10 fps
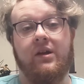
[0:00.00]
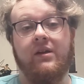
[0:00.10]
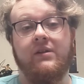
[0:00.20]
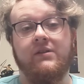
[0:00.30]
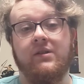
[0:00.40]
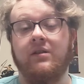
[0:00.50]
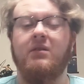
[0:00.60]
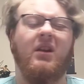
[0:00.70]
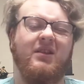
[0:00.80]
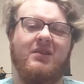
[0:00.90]
hiatus thing,
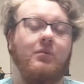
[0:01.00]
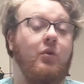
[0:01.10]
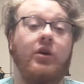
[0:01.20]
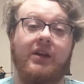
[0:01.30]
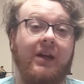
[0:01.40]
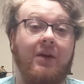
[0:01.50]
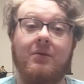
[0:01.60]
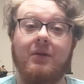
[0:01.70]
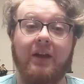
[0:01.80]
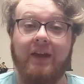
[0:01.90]
you'll work it
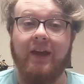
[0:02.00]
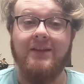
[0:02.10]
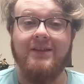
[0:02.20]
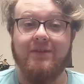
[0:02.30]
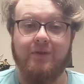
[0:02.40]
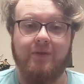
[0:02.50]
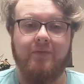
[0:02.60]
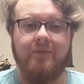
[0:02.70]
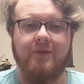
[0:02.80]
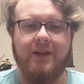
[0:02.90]
out, I guess, if
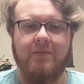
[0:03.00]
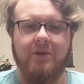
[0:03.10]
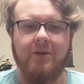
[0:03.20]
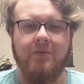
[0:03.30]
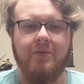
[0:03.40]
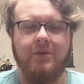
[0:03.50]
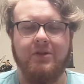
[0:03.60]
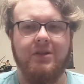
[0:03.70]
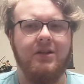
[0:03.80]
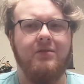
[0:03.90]
you're keeping up,
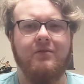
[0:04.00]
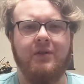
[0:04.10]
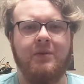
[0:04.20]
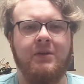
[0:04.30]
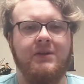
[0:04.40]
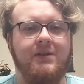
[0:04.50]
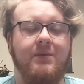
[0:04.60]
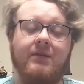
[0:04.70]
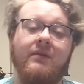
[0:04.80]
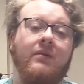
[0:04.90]
which I don't know if anyone is,
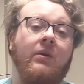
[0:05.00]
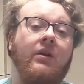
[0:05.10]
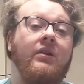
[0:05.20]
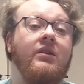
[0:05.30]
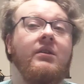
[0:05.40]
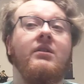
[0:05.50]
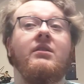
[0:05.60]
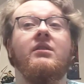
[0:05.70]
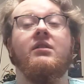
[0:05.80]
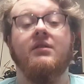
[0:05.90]
but if you are,
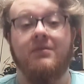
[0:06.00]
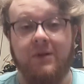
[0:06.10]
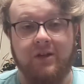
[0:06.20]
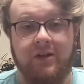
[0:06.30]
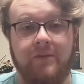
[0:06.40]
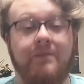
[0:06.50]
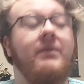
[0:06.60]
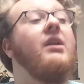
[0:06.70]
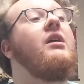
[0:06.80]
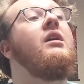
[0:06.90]
it's been a lot.
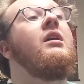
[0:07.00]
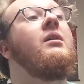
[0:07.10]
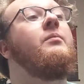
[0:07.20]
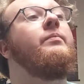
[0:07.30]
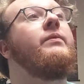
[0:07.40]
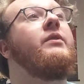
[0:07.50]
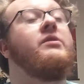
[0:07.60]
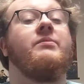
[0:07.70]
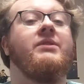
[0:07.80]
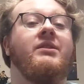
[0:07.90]
It
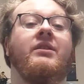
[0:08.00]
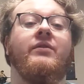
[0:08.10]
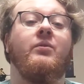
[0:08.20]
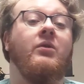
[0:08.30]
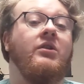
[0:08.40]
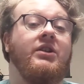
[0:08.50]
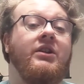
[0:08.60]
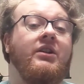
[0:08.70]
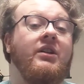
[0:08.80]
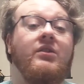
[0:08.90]
also means a lot of you are
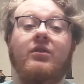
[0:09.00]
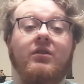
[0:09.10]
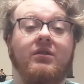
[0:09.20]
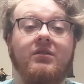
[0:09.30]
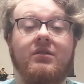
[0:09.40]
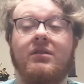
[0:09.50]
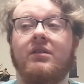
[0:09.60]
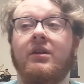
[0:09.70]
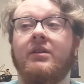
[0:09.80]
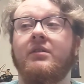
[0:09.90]
watching at all
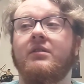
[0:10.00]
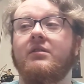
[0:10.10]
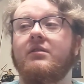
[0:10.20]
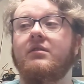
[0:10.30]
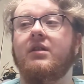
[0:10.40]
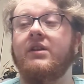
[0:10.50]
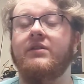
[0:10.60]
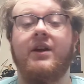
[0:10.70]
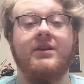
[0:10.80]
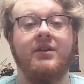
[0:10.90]
and
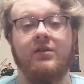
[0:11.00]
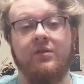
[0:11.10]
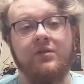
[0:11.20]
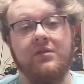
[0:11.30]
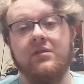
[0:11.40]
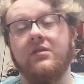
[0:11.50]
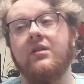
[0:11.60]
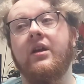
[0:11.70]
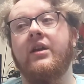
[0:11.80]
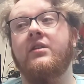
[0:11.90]
interacting at all.
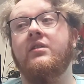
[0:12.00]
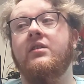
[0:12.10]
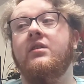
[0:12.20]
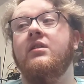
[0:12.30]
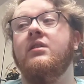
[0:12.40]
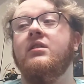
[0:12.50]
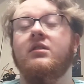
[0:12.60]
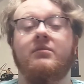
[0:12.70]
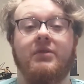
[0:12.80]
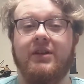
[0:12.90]
And
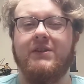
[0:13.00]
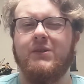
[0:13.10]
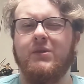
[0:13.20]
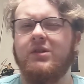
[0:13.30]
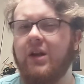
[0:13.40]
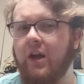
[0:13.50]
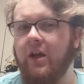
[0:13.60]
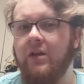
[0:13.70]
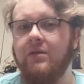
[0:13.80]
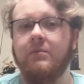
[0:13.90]
please do
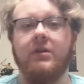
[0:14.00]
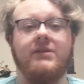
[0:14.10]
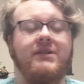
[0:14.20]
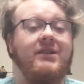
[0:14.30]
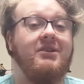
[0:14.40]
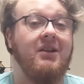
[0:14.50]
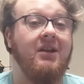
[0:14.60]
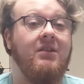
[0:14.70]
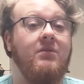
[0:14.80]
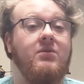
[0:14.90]
share, because as I
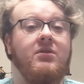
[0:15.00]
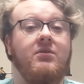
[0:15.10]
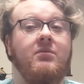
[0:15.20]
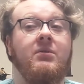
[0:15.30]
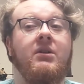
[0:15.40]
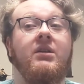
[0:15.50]
said, YouTube